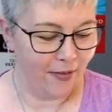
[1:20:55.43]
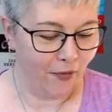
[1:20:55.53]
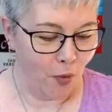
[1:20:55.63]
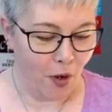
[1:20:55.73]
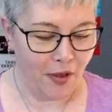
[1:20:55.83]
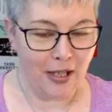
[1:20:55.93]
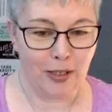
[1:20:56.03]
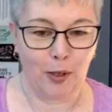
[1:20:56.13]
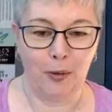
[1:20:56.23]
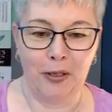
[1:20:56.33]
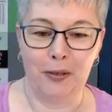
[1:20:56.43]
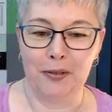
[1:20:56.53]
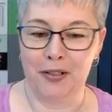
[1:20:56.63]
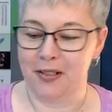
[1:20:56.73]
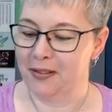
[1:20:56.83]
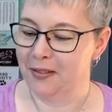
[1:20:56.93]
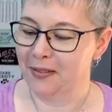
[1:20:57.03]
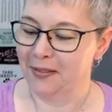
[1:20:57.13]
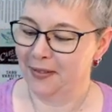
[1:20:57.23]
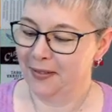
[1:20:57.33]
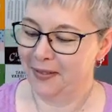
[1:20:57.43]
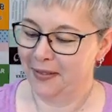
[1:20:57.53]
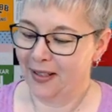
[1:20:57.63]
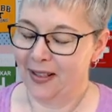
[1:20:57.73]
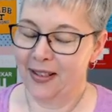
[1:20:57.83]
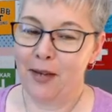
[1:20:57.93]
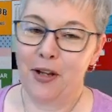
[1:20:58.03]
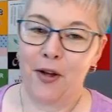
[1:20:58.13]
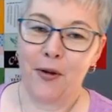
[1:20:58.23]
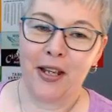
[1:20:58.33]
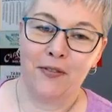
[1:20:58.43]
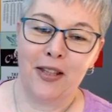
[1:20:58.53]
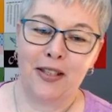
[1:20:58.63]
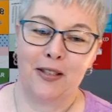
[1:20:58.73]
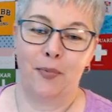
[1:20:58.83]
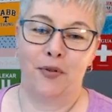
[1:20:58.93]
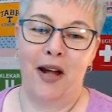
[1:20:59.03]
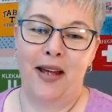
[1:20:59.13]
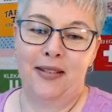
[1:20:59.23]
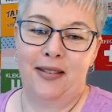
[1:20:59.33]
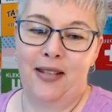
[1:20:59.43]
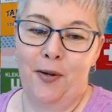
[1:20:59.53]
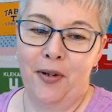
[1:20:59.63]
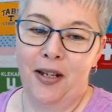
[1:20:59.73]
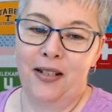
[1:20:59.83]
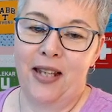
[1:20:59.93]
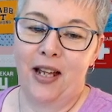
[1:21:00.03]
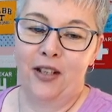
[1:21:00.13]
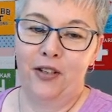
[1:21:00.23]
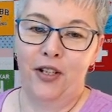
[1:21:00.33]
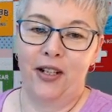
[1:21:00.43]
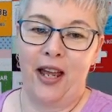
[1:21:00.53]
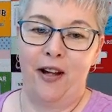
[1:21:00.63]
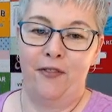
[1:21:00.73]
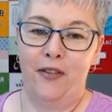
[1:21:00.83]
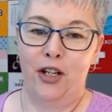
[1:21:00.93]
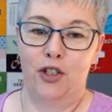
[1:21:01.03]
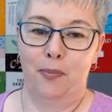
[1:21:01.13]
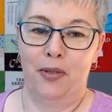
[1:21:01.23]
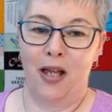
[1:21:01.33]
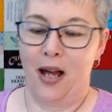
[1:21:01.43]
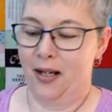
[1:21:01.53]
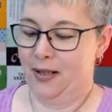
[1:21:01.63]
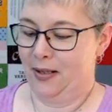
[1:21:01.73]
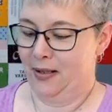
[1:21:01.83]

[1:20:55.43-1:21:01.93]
for this quilt. Let me go give this a press and we're going to take a look at our finished block.